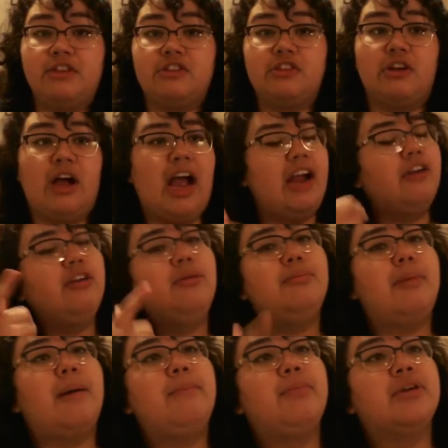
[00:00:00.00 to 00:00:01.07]
of the song. I
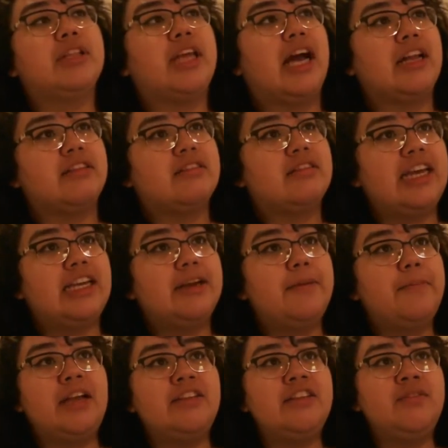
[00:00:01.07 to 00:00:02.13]
remember that.
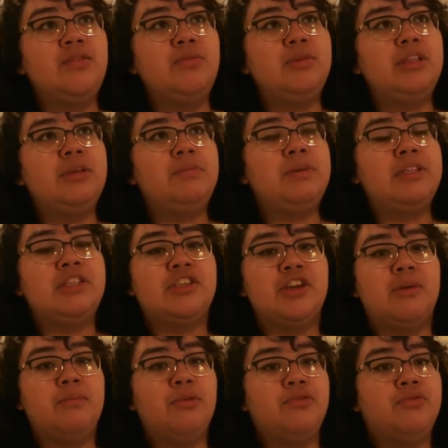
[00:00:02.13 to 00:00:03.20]
Like, that's never really been
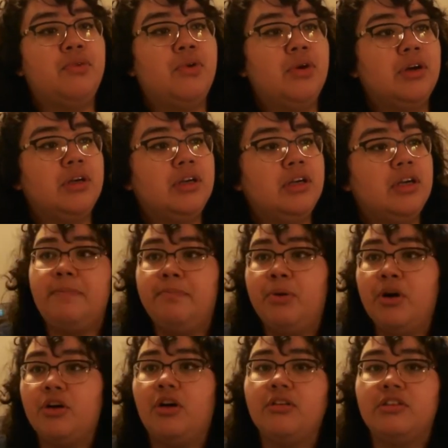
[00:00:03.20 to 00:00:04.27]
done before. They
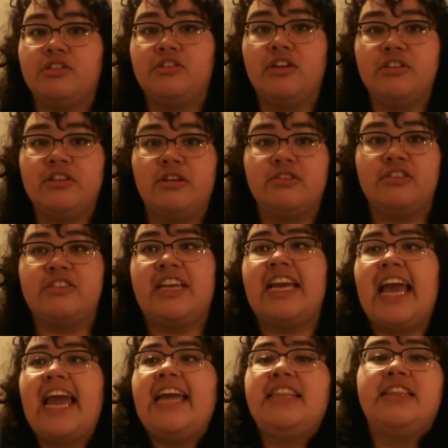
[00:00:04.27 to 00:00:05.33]
put all the songs out to
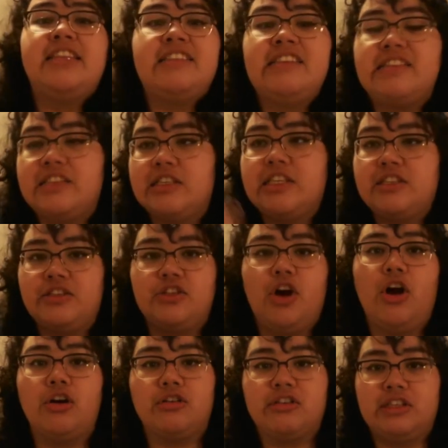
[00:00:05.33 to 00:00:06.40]
say, hey, this is this is
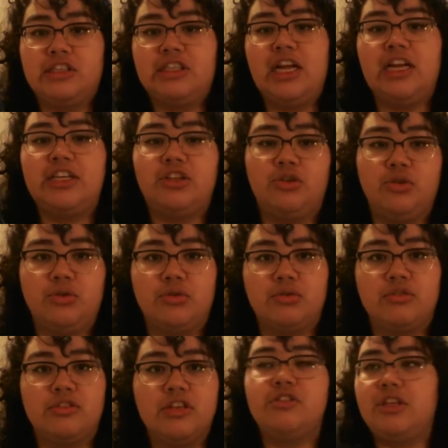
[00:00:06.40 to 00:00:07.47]
ours, this is not
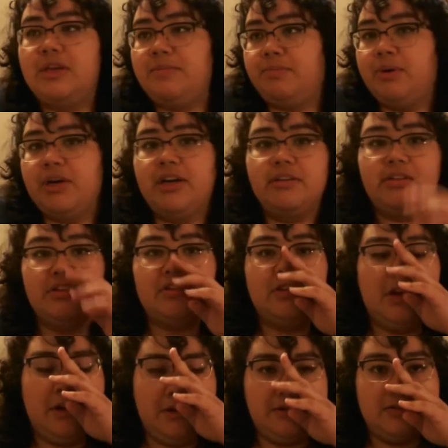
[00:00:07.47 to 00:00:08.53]
yours. So they put out the
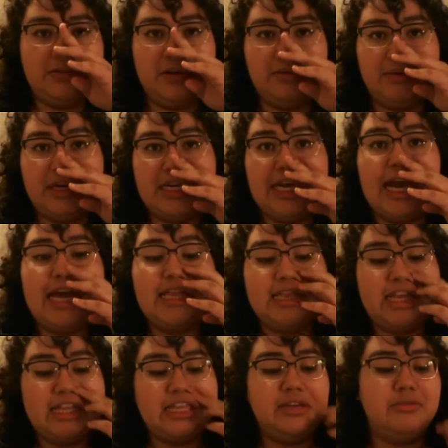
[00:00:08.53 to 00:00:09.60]
songs already
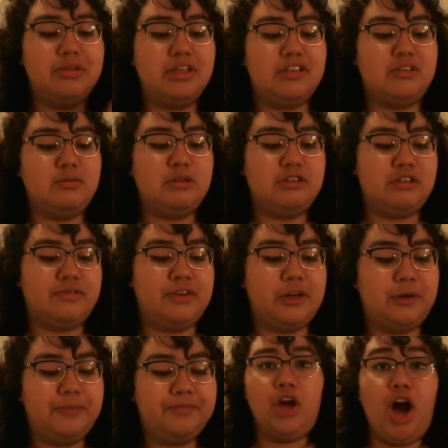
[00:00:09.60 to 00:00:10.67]
and then they released the music
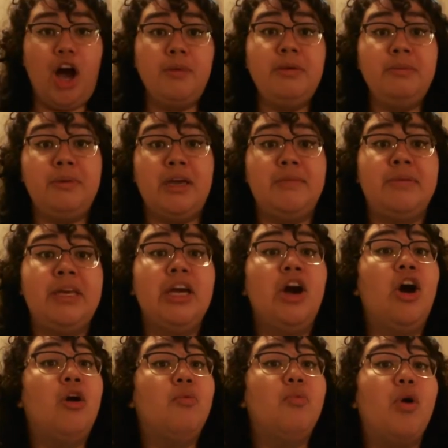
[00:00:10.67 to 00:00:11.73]
video. Call Me Baby
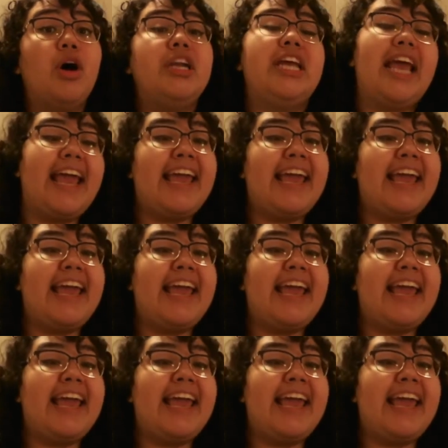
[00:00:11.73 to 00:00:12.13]
won